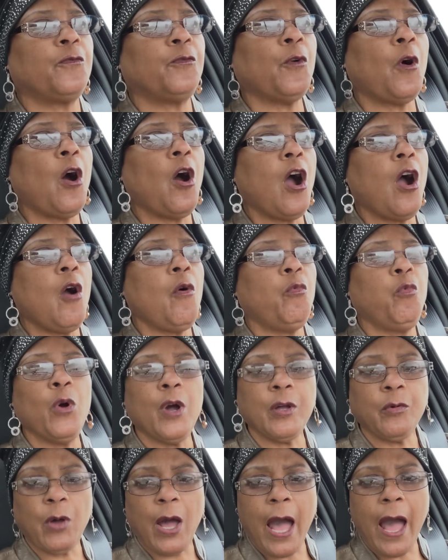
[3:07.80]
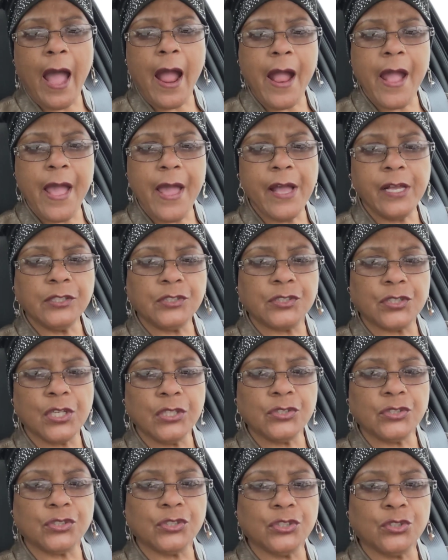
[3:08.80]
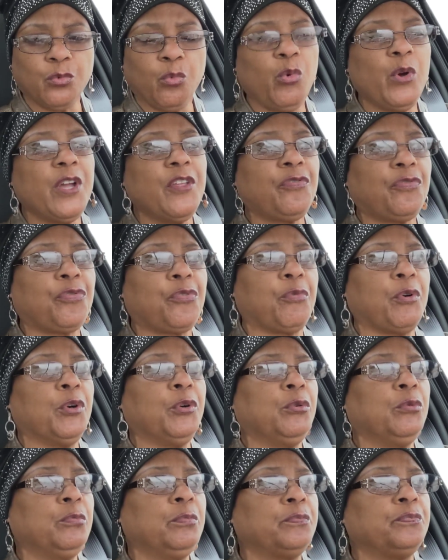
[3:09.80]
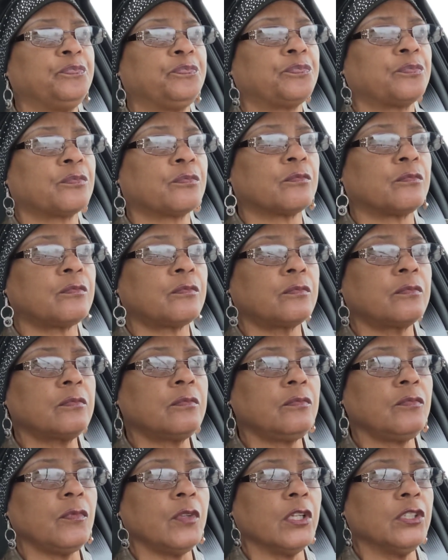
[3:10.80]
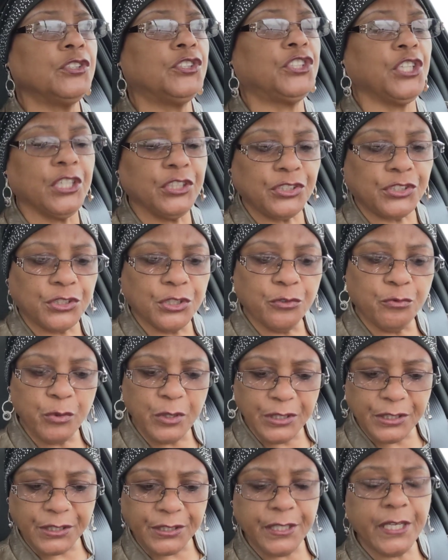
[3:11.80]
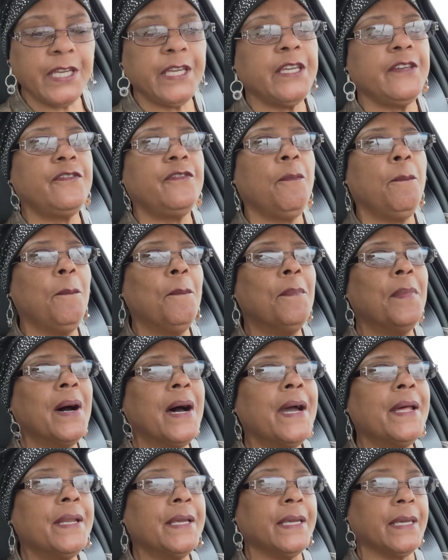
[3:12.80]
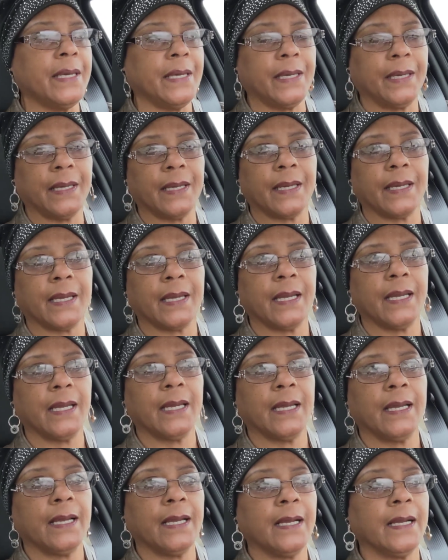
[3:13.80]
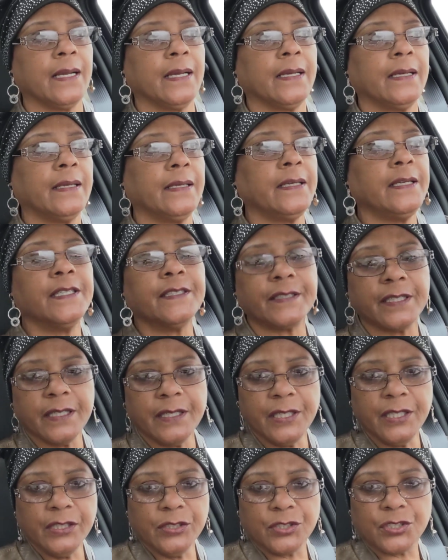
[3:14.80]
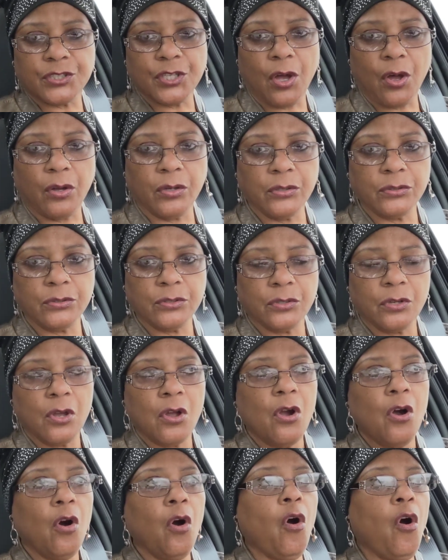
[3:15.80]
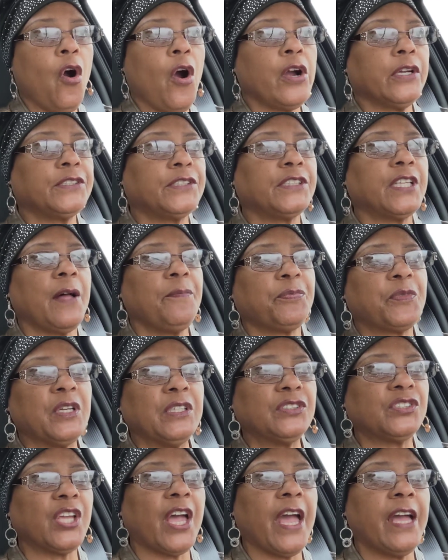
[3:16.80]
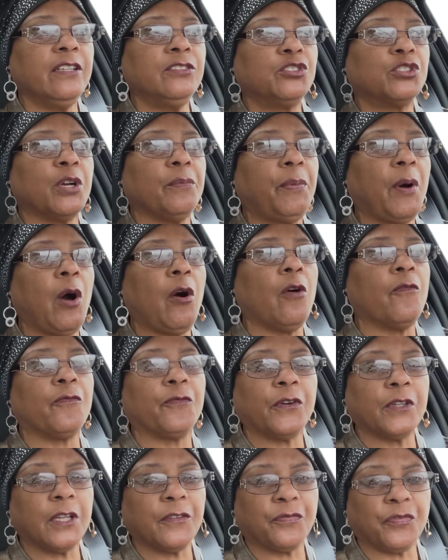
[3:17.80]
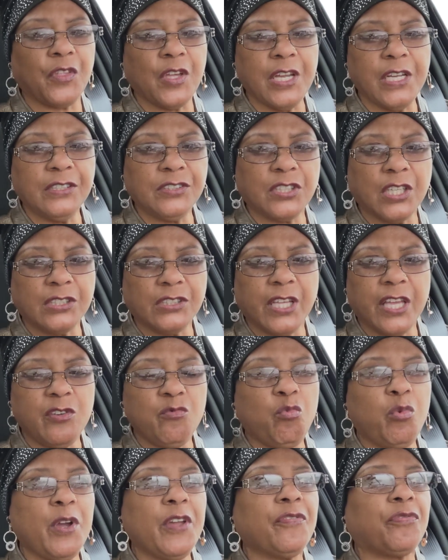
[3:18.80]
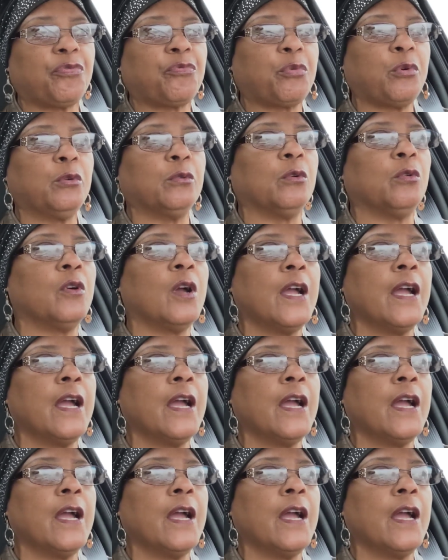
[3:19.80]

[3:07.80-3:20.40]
for what our ancestors went through, just to receive money is an insult or something tangible for the things that they went through